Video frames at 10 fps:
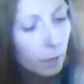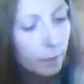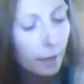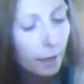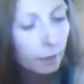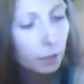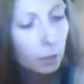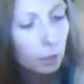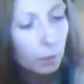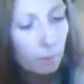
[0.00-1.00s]
having to
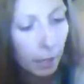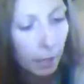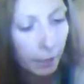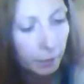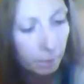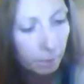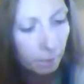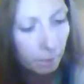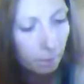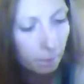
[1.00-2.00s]
do with money,
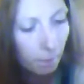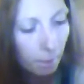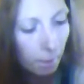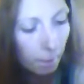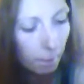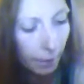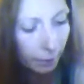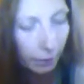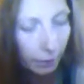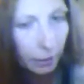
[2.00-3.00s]
mainly.